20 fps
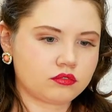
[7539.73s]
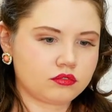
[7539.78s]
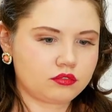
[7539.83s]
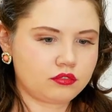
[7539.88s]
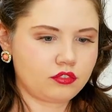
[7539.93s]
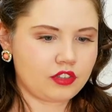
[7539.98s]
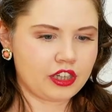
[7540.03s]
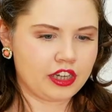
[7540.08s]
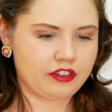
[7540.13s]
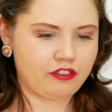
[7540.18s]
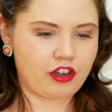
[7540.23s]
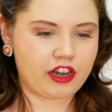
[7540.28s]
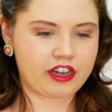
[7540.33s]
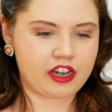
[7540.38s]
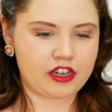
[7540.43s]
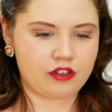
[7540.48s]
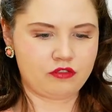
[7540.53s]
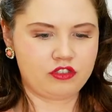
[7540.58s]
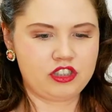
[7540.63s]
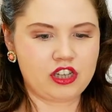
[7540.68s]
if I kind
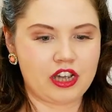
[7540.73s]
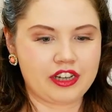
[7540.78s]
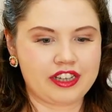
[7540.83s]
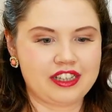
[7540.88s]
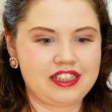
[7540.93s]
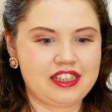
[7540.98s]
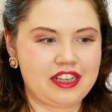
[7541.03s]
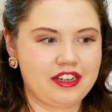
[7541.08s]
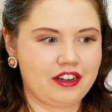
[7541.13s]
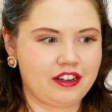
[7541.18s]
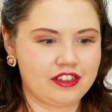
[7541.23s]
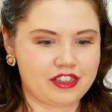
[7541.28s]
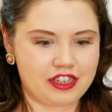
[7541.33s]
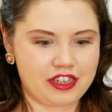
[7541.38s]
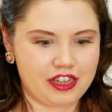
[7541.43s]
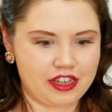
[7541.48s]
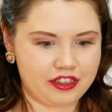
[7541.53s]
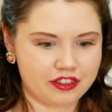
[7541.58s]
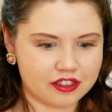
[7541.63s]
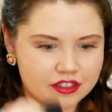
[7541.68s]
of tuck it in
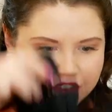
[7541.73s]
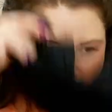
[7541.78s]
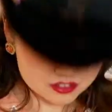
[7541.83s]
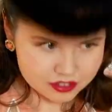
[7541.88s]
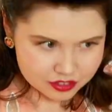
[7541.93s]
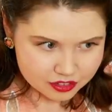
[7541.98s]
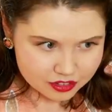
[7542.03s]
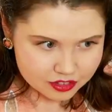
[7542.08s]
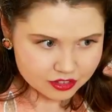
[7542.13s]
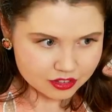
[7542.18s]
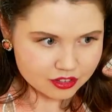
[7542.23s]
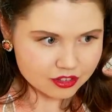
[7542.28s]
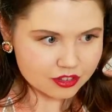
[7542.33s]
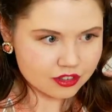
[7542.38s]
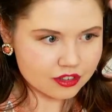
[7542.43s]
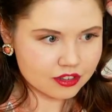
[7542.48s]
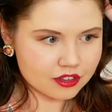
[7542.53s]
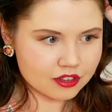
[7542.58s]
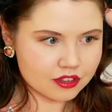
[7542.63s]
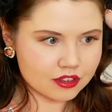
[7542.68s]
underneath,
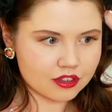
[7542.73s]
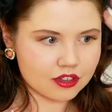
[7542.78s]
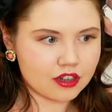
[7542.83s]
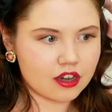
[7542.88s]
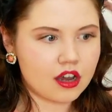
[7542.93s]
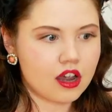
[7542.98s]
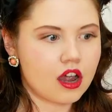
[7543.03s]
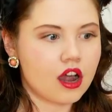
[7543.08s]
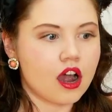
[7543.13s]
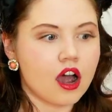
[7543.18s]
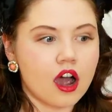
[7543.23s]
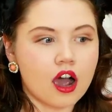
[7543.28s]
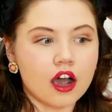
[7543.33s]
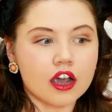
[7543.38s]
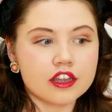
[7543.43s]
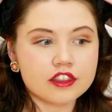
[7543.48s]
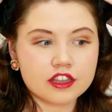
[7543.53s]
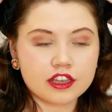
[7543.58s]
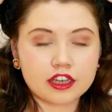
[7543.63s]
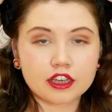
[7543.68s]
I
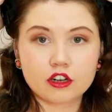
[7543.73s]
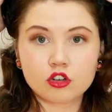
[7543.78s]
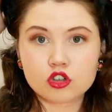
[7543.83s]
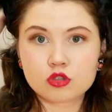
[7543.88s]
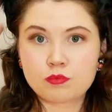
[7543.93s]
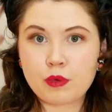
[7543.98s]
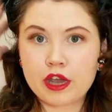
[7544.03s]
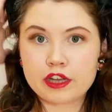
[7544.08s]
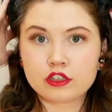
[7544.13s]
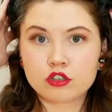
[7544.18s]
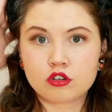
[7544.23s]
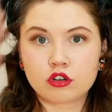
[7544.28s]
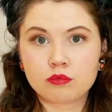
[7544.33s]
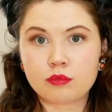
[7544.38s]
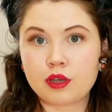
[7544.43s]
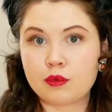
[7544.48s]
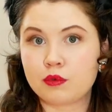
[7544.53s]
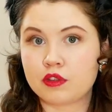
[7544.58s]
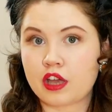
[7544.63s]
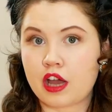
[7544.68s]
think it looks better on me
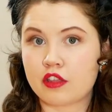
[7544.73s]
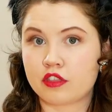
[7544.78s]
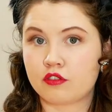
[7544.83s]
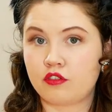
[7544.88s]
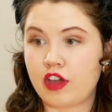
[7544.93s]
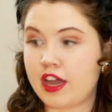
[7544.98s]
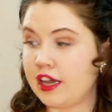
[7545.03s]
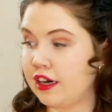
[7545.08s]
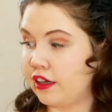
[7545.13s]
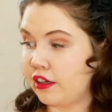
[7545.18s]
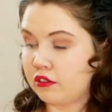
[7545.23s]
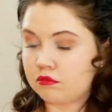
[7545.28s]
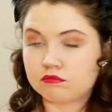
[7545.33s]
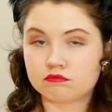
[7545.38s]
without the veiling.